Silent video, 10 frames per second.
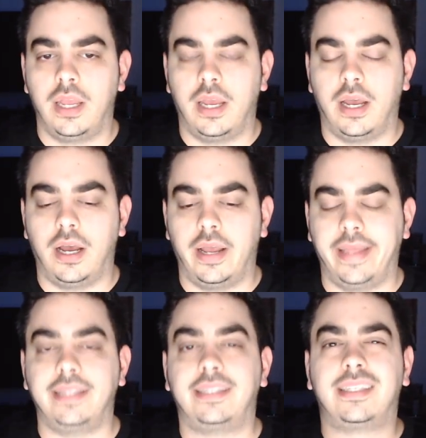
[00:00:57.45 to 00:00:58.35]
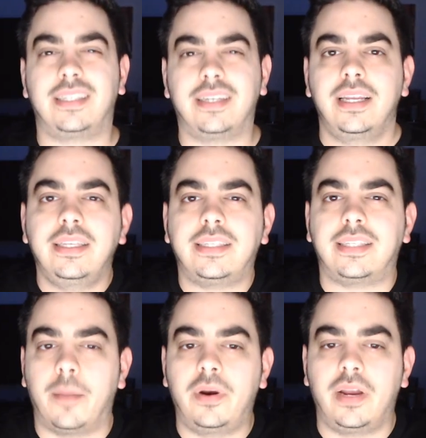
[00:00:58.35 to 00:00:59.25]
And it's really
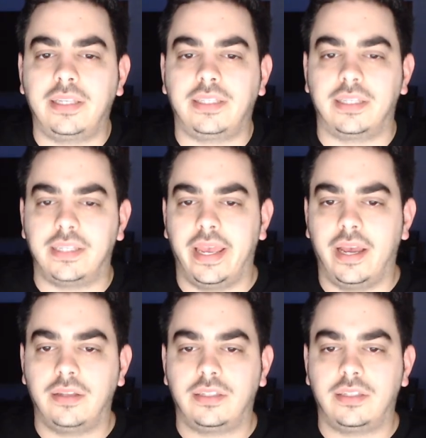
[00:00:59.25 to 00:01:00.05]
summarized as hell,